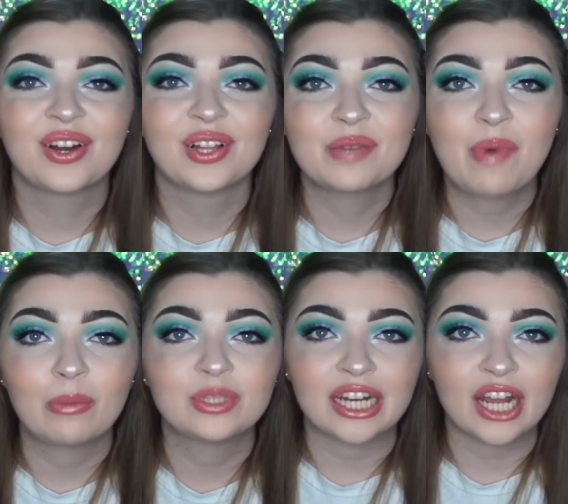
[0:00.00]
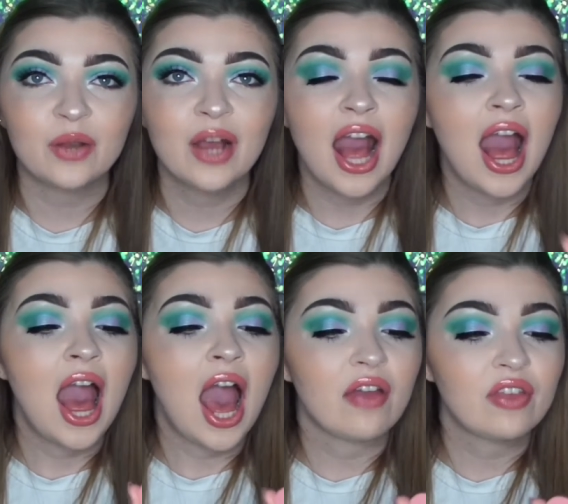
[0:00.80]
Colourpop shadow.
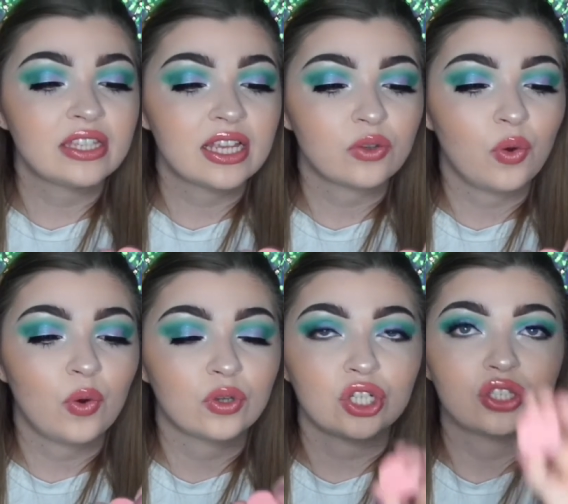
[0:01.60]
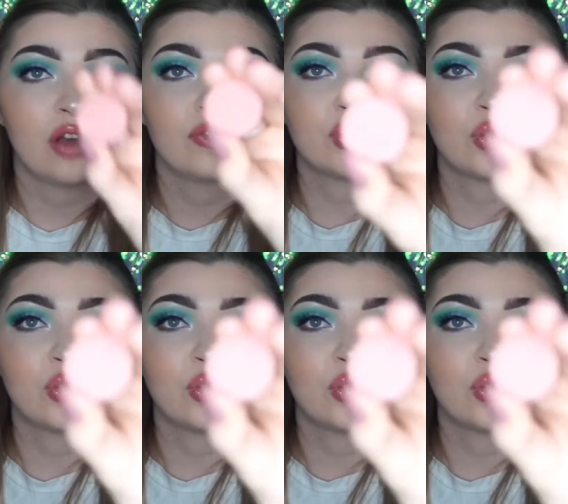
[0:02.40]
And this is called Soft